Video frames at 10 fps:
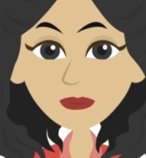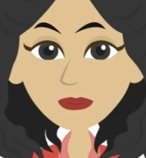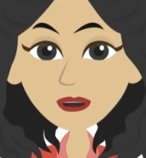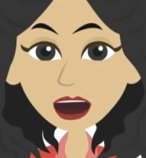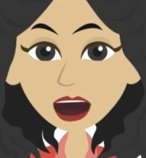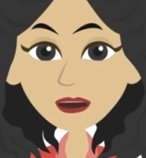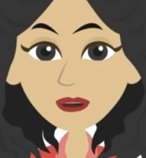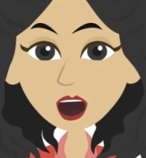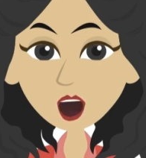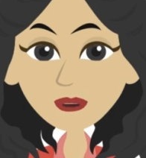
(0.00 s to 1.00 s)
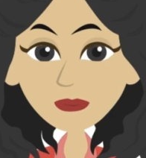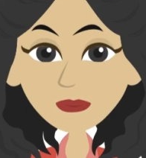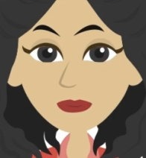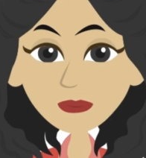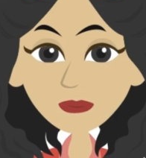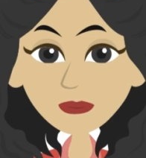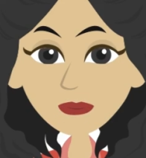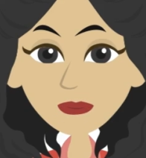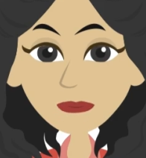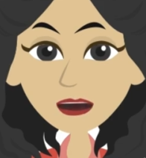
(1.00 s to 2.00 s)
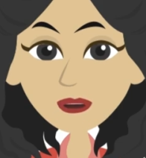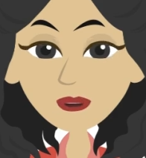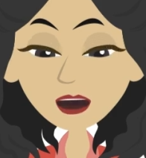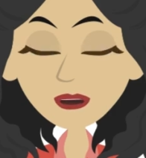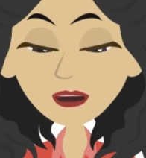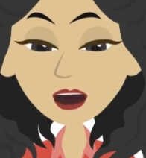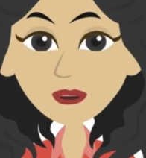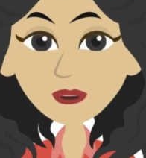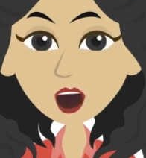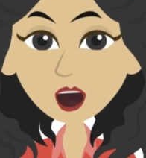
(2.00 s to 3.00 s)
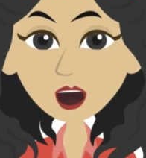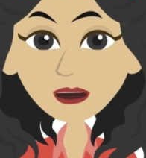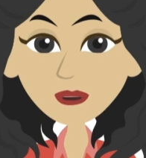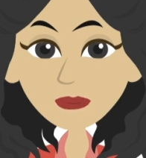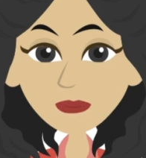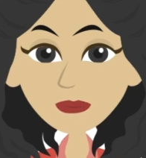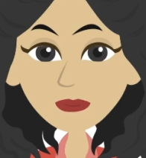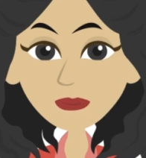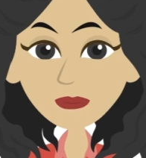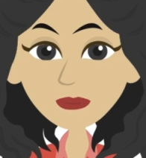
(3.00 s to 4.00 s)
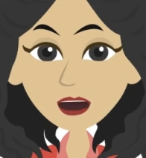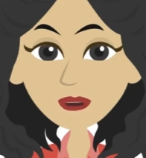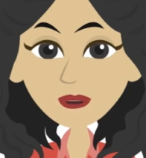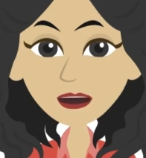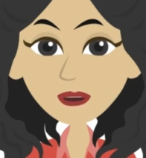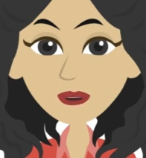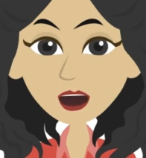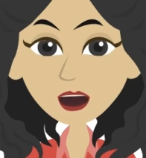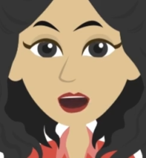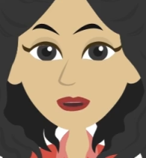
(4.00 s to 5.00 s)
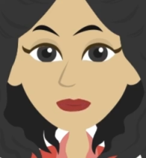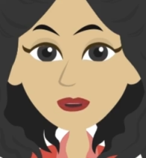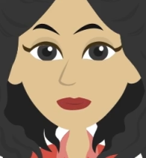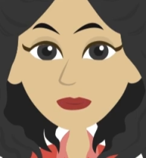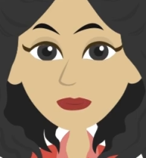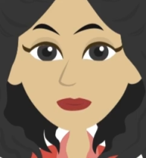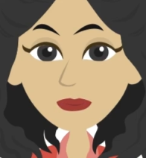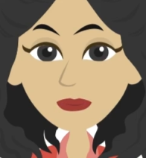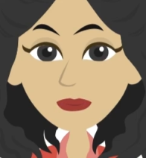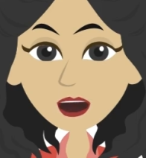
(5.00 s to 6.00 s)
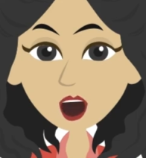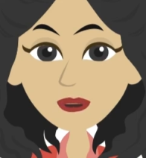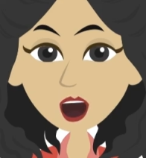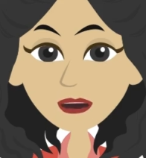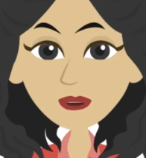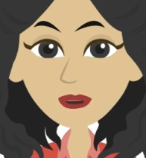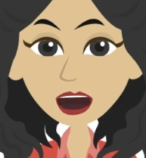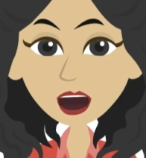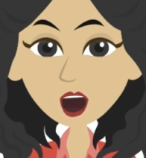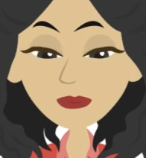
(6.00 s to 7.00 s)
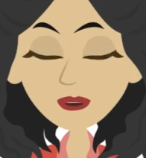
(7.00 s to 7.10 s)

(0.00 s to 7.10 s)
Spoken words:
What do you see? Do you see the blue sky? Do you see the trees? Do you see the swamp?